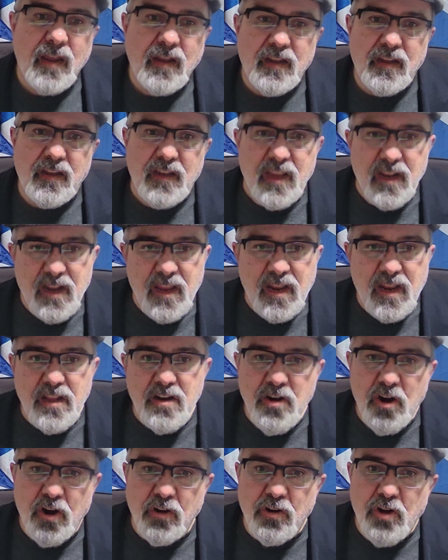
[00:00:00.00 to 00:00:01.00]
Canadian
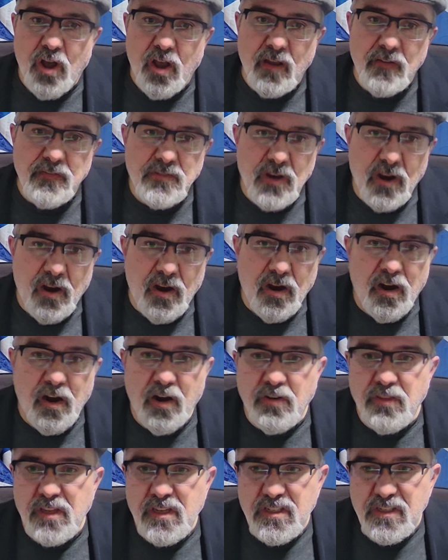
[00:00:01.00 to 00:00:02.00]
archives are
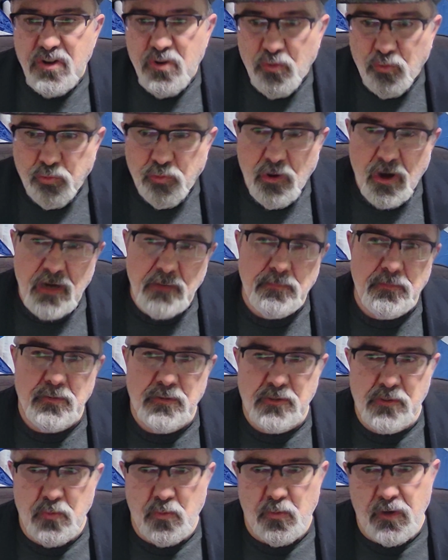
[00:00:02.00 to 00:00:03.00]
these incredible
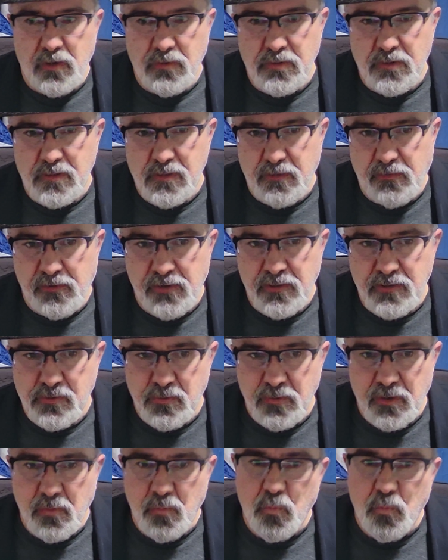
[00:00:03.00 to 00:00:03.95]
storehouses of history.